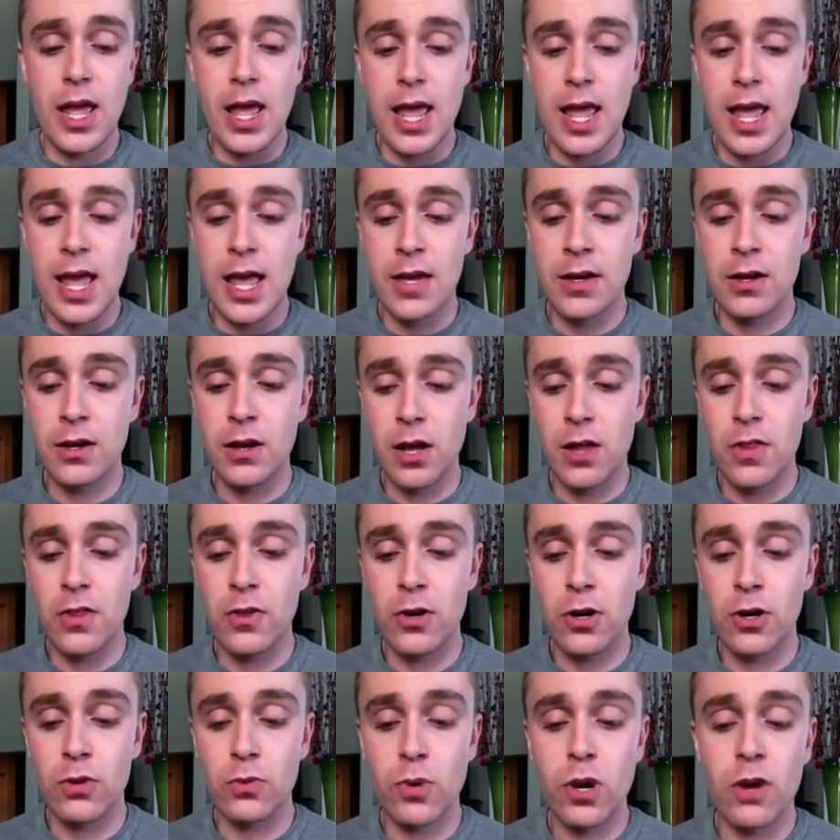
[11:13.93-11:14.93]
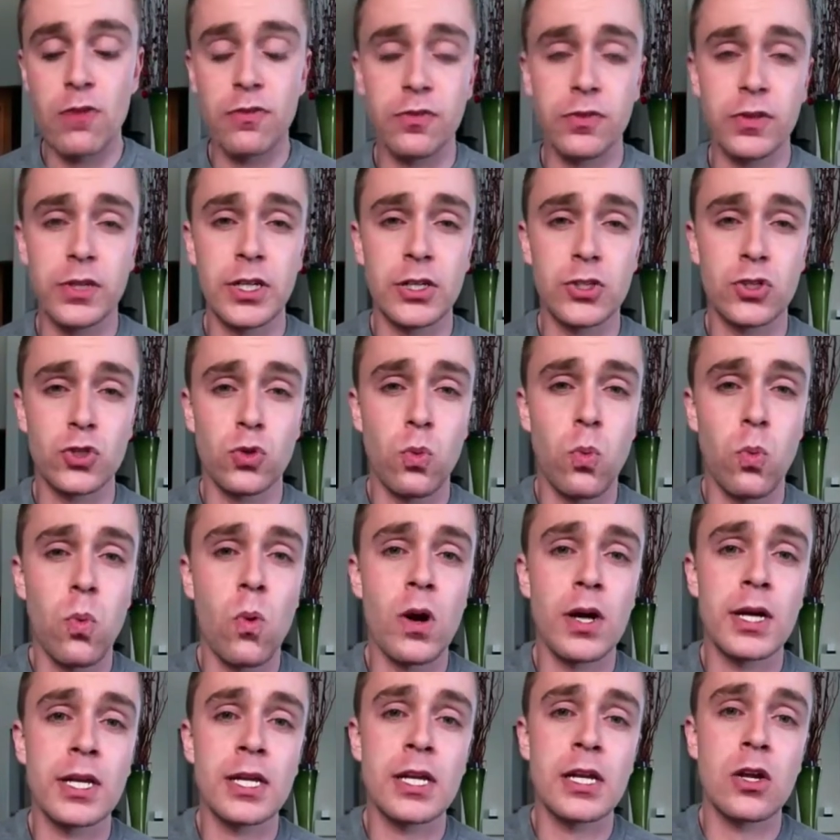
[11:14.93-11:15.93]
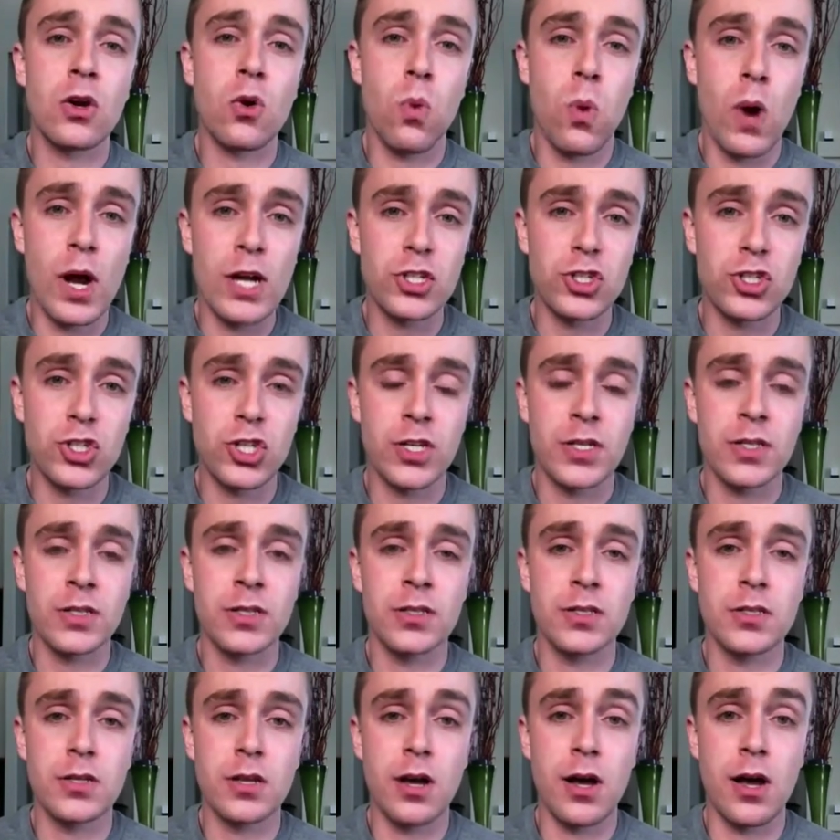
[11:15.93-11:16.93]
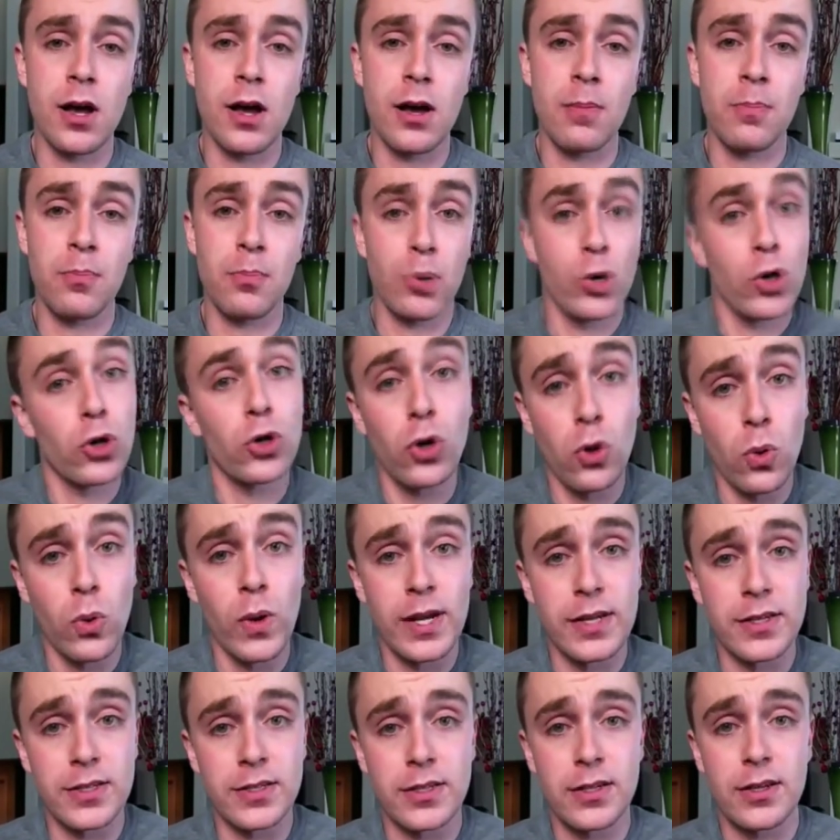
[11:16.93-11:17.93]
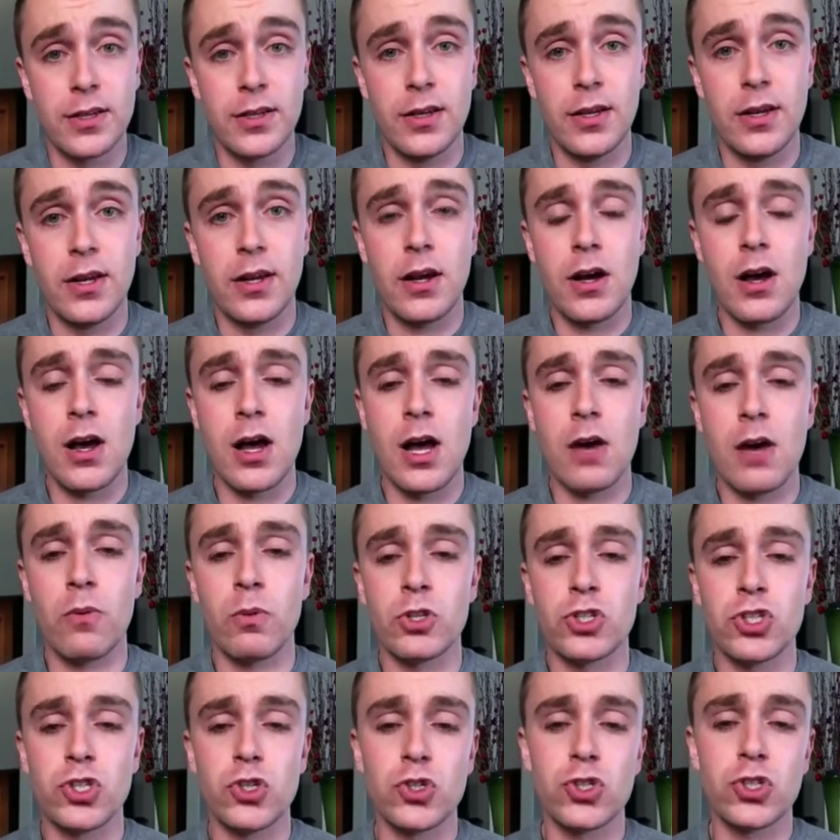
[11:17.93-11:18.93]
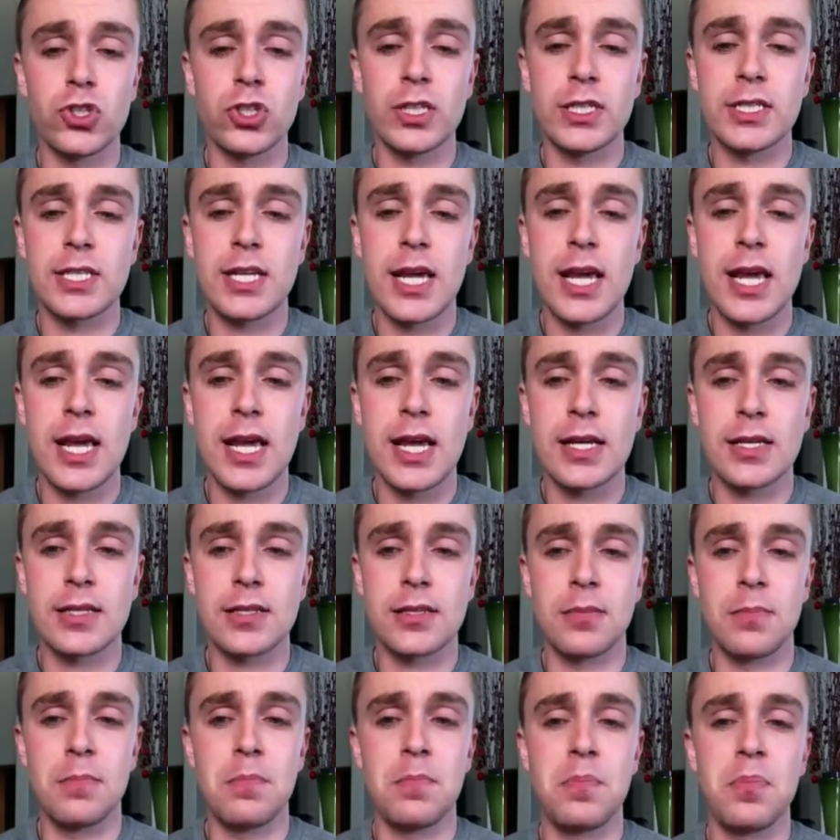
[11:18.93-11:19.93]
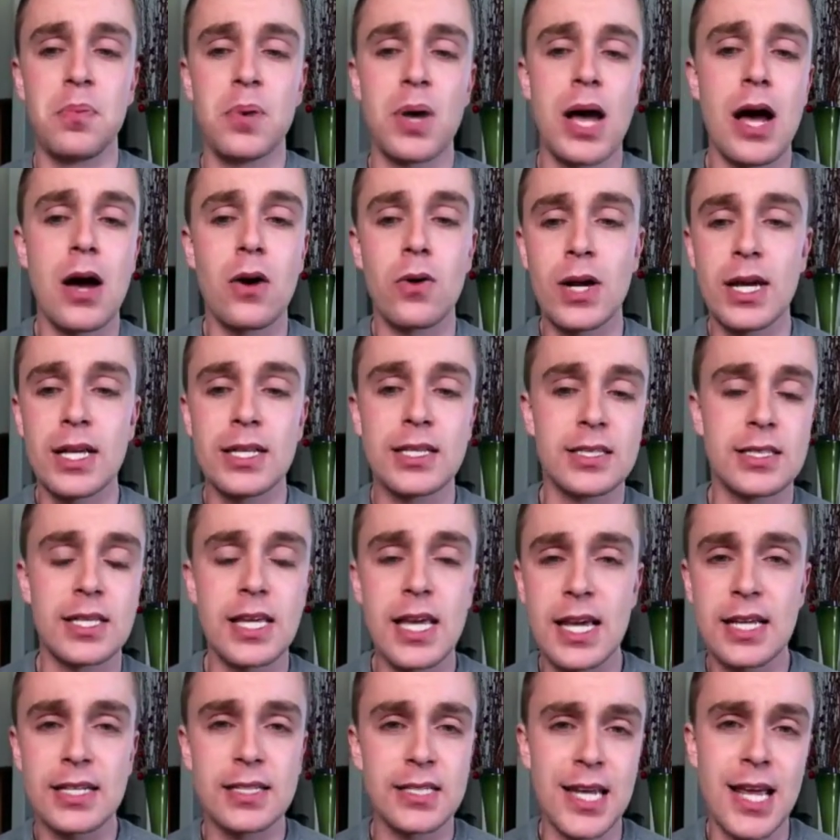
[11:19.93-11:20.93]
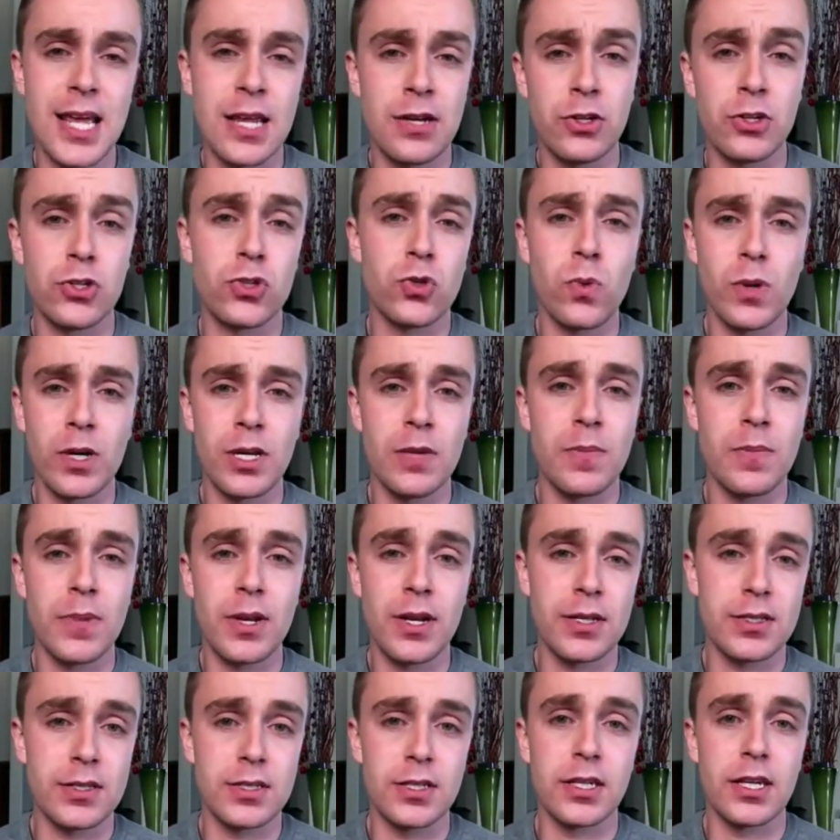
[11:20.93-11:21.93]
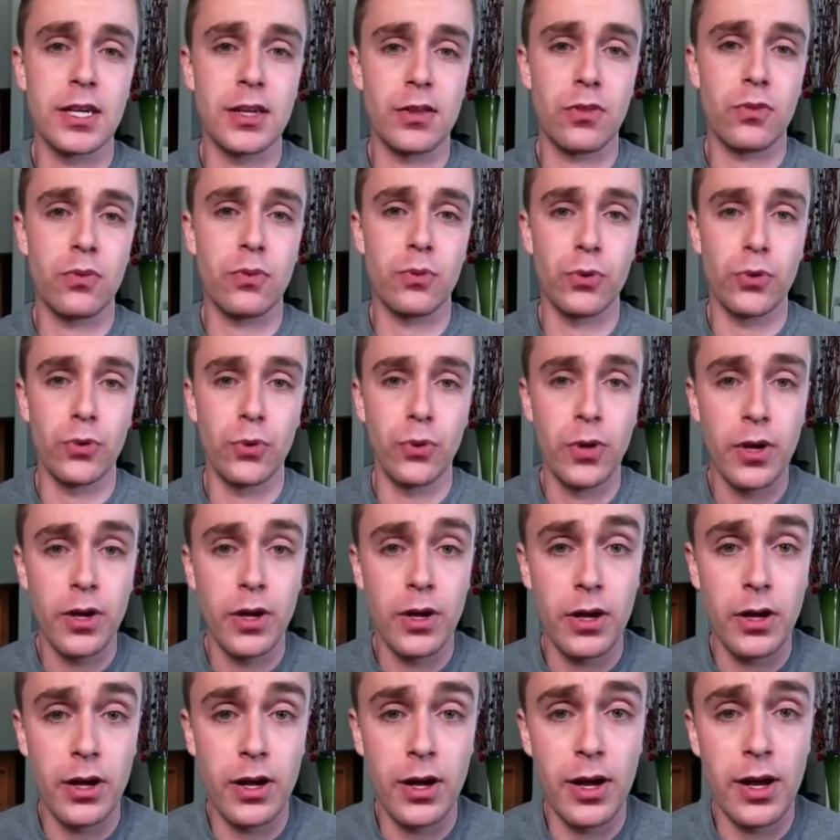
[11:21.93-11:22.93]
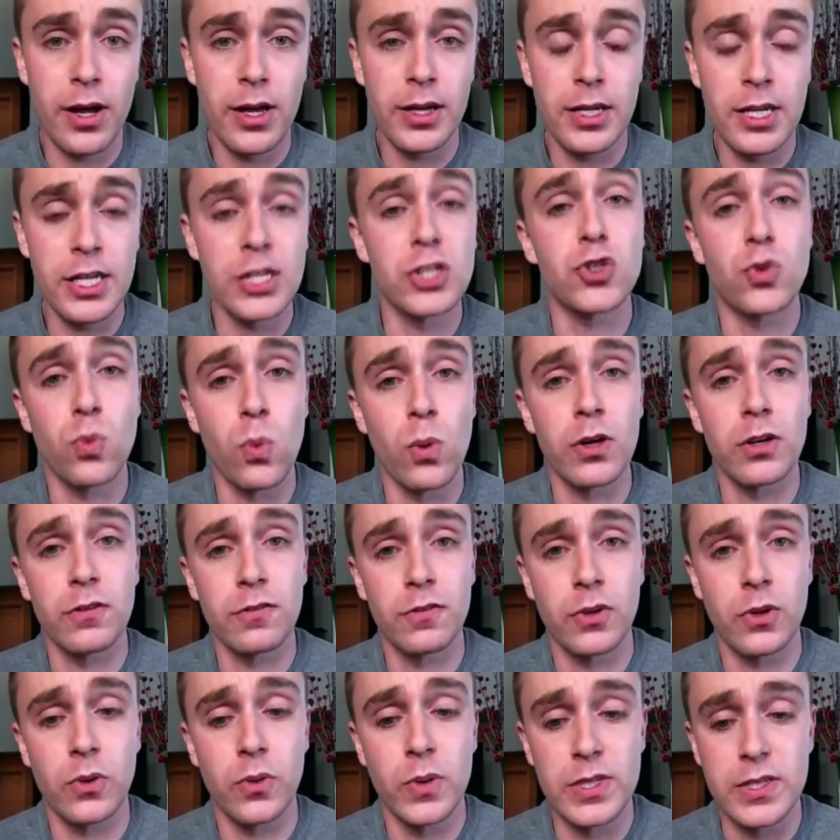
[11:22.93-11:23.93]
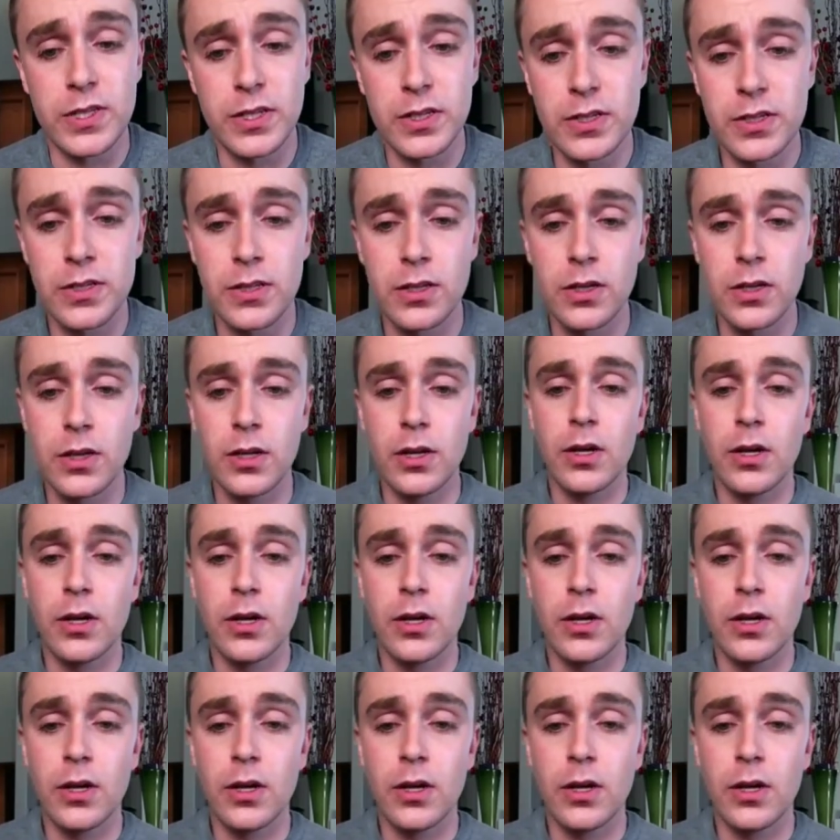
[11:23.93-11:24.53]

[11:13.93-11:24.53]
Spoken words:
and there are roughly 20 questions per quiz, which usually takes about, I'd say, 10 to 20 minutes to get through each one of the quizzes.